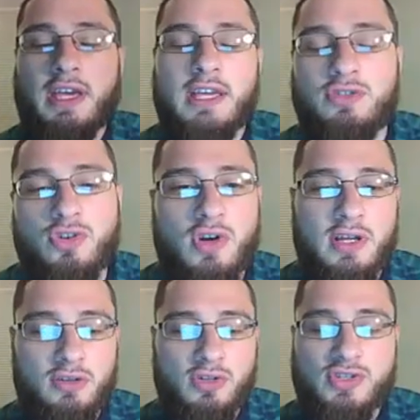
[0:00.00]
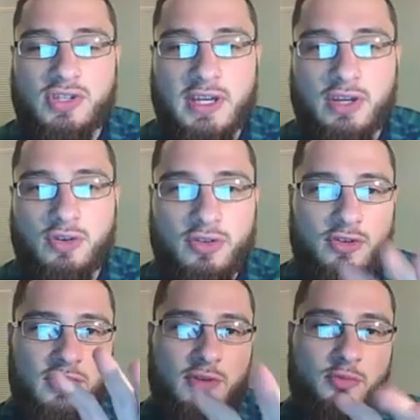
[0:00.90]
a neuron looks like or
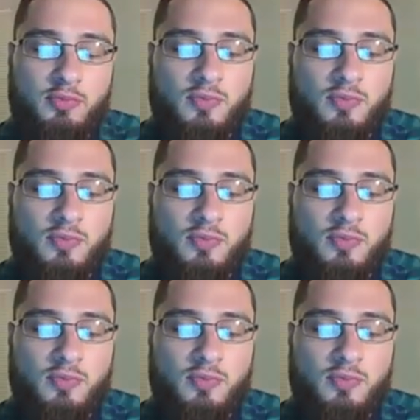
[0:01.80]
the, the